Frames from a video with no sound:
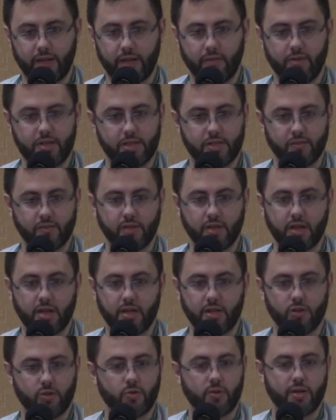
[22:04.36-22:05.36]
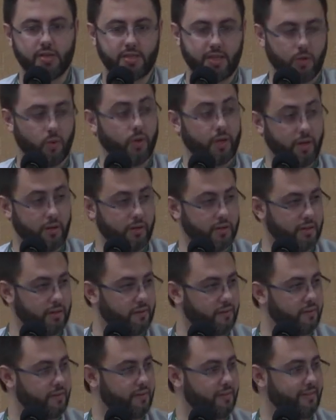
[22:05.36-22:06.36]
evidence of God, you do not say, oh, well, here it
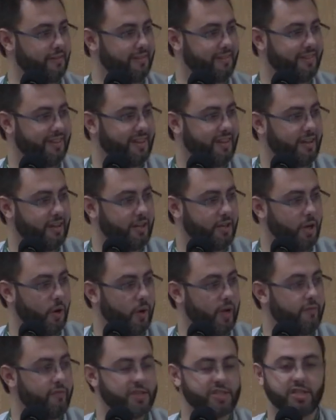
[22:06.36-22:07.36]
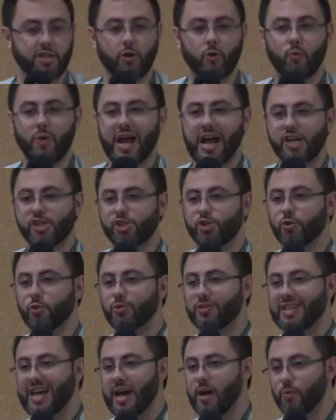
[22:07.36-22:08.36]
is. No, if it's an irrational
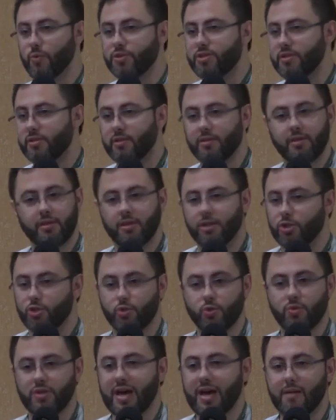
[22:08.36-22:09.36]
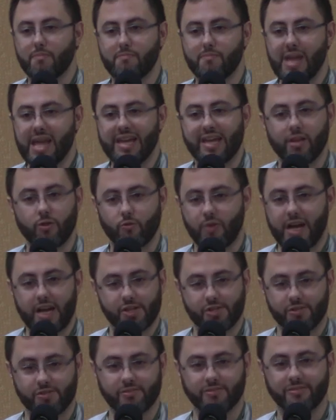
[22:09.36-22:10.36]
doubt, do not make it
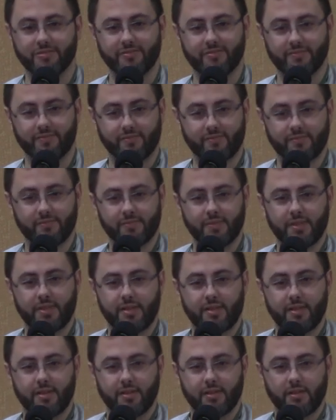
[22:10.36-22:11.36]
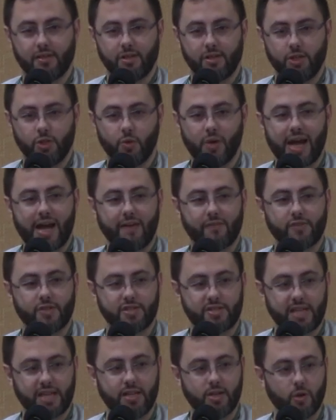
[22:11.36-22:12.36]
rational. You have to
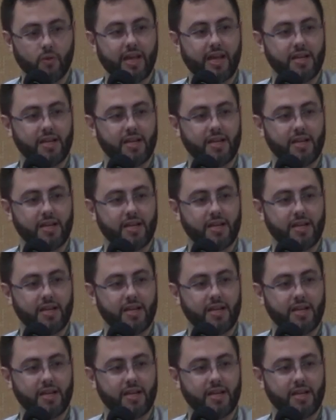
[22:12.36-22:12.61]
say, no, that